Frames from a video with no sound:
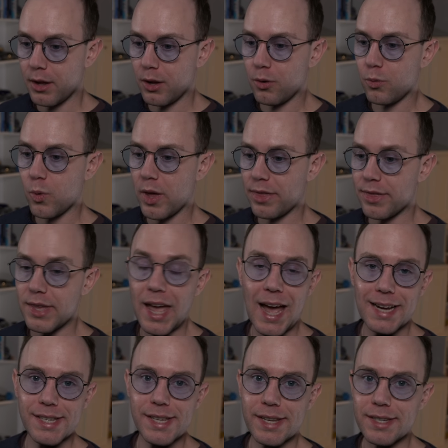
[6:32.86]
with the
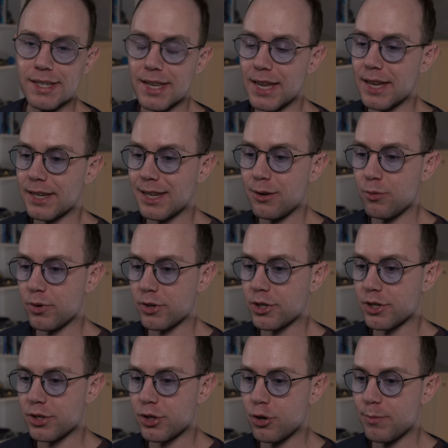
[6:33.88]
accented E in it, which
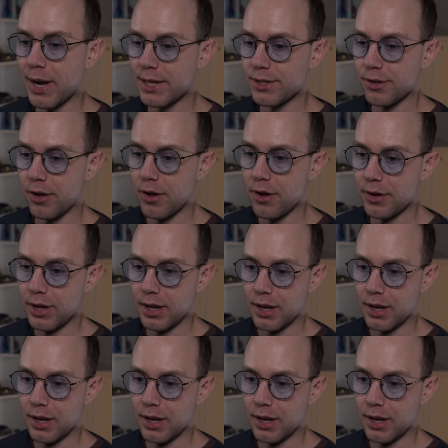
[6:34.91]
is 2 bytes long,